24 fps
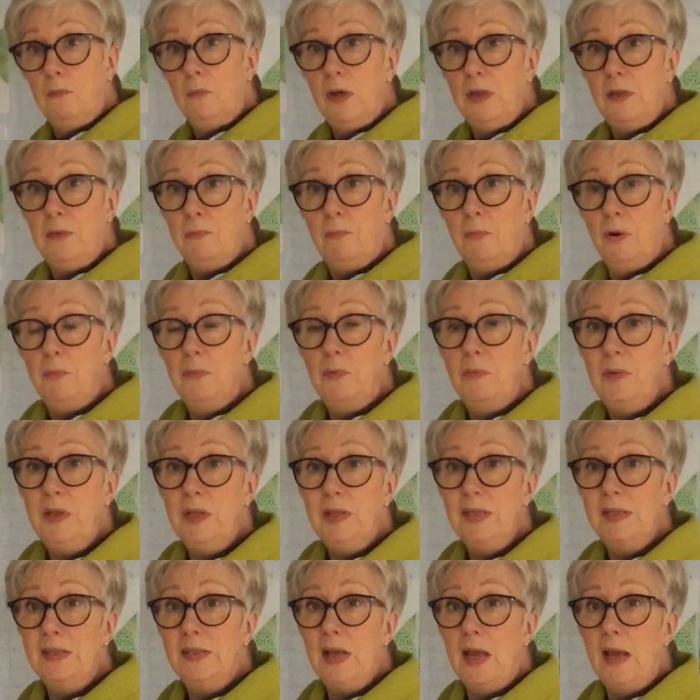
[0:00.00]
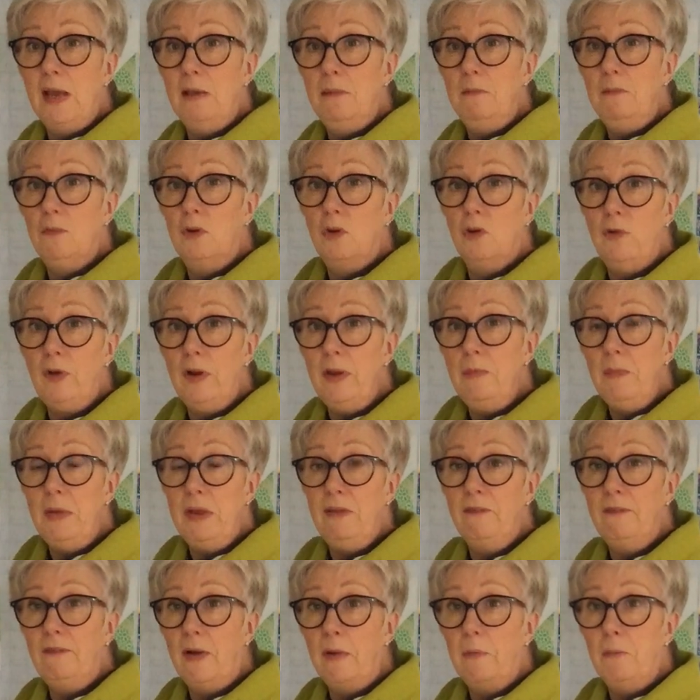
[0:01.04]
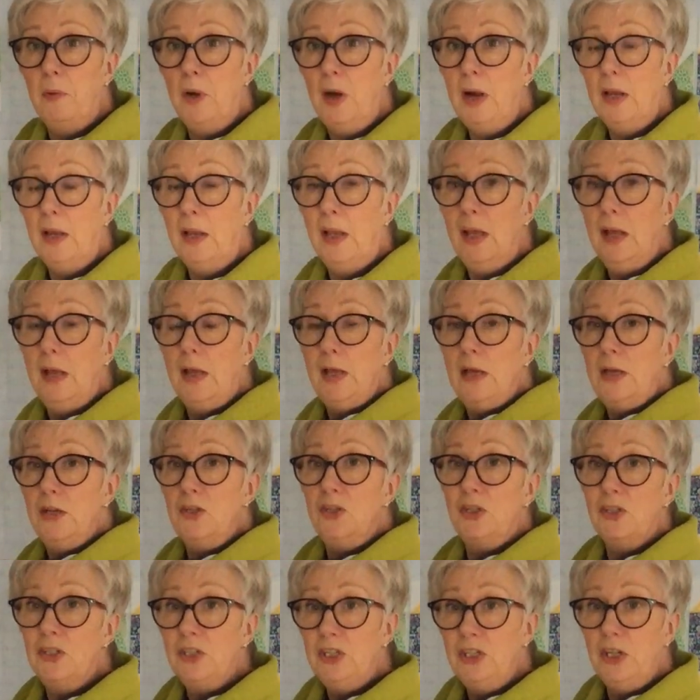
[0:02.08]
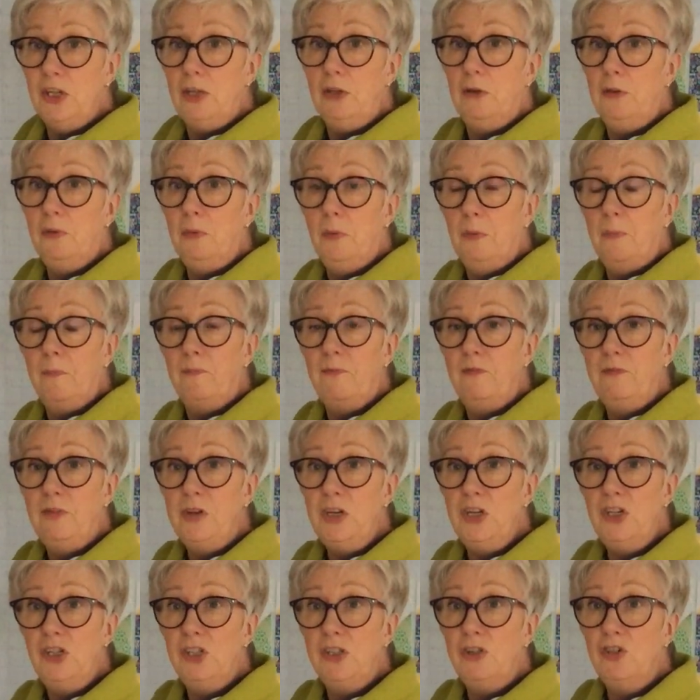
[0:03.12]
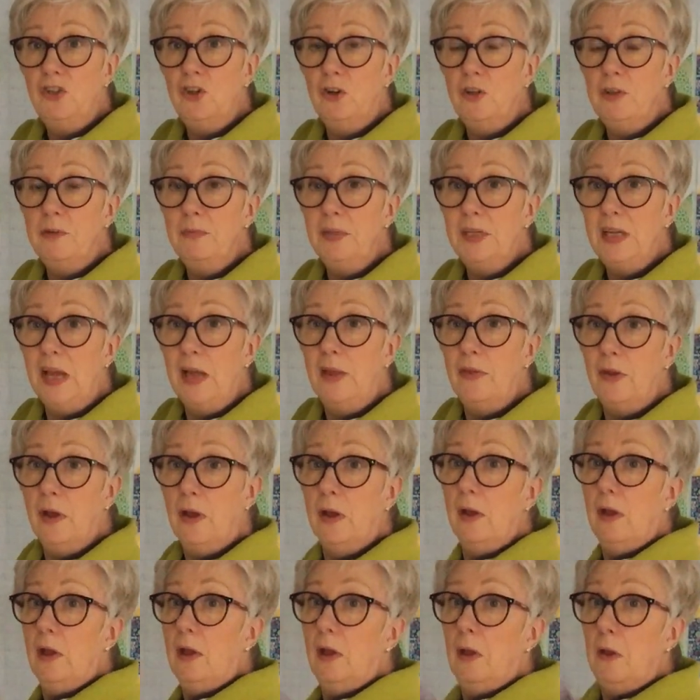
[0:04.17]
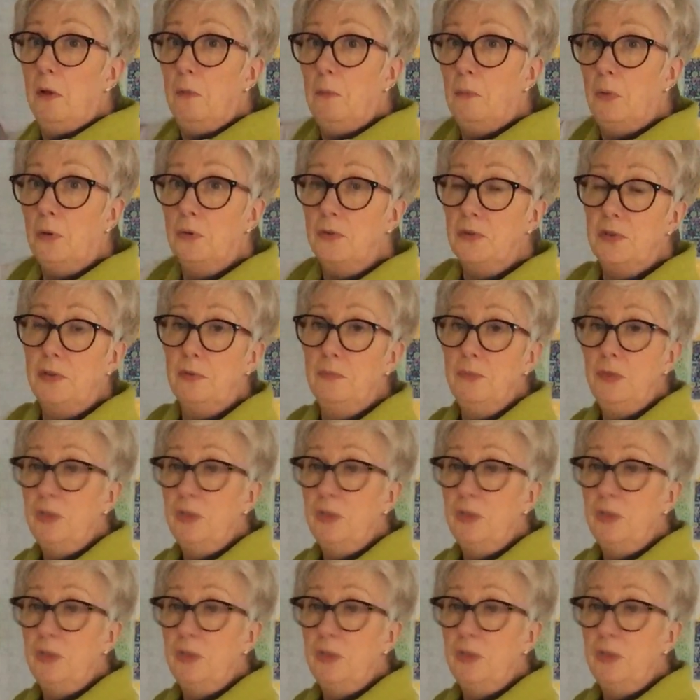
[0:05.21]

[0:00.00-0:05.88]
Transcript: with probably the same creamy fabric, just to join them together, put some